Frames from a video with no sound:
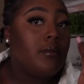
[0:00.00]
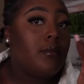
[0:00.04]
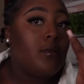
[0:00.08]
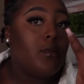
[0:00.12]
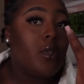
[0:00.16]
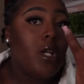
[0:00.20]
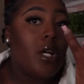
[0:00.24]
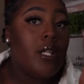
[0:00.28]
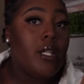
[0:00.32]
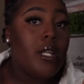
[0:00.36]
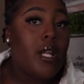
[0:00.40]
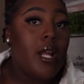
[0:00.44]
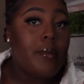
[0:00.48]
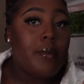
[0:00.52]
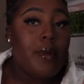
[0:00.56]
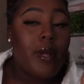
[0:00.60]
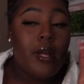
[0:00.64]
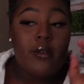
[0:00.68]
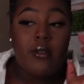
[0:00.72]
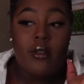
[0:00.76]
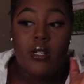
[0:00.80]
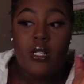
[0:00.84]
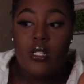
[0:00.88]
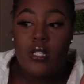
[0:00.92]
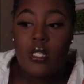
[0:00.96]
now that I'm
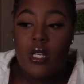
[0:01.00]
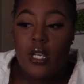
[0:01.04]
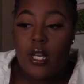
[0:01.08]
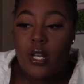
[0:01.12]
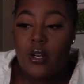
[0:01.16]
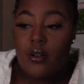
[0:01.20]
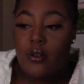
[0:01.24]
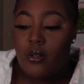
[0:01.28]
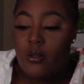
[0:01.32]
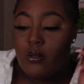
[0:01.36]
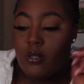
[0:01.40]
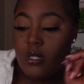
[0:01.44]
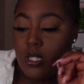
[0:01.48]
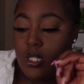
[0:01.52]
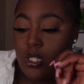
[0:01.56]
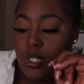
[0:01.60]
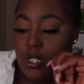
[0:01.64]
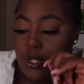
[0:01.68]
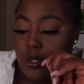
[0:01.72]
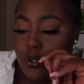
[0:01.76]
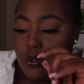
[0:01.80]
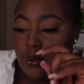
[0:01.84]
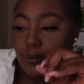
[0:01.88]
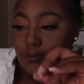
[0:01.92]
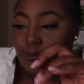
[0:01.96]
not rushing, I don't know what to
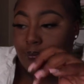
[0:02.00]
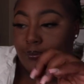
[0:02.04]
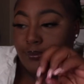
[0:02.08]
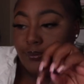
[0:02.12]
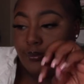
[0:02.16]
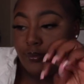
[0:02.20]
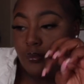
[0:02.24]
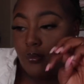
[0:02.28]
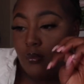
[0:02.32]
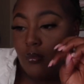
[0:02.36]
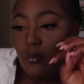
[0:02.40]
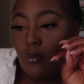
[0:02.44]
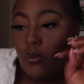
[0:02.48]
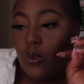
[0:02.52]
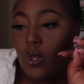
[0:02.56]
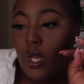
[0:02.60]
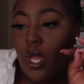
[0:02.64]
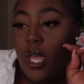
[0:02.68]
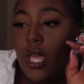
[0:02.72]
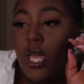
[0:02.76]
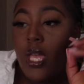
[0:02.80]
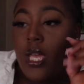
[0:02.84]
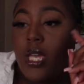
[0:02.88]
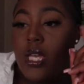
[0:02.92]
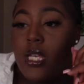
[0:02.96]
do.
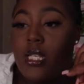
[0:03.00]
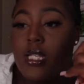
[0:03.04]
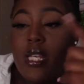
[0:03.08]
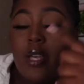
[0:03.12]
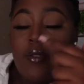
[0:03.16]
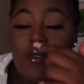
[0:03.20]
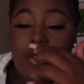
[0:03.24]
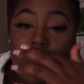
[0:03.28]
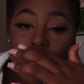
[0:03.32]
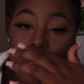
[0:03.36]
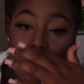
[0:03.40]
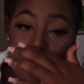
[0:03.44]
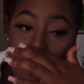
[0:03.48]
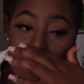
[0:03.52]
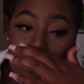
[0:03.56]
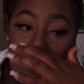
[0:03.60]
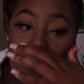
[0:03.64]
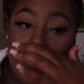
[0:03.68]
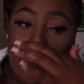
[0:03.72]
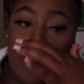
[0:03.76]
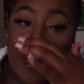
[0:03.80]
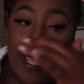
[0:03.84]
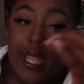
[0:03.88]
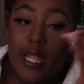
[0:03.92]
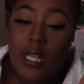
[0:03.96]
It's 17 minutes
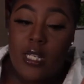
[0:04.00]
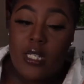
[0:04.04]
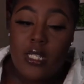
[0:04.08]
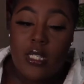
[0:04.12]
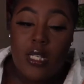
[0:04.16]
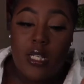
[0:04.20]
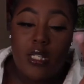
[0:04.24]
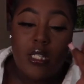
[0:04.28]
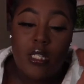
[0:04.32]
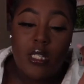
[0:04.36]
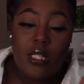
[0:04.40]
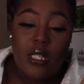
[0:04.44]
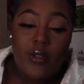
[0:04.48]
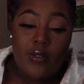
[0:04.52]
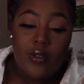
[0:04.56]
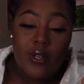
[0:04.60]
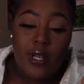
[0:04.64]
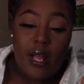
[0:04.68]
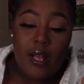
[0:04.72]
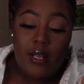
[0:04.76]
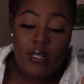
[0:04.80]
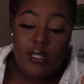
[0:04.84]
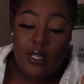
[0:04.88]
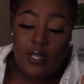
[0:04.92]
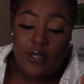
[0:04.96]
away. She said she's leaving the
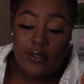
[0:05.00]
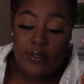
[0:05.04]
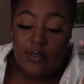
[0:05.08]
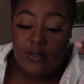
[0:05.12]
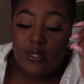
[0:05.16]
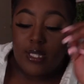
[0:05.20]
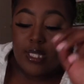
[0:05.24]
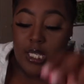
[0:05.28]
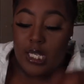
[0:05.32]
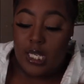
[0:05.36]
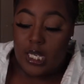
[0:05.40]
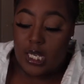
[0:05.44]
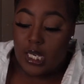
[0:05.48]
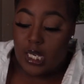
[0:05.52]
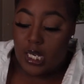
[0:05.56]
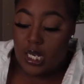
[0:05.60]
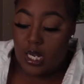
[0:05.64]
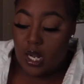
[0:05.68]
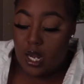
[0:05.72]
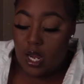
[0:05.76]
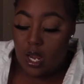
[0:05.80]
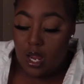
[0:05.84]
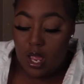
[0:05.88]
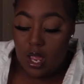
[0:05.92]
house in 15.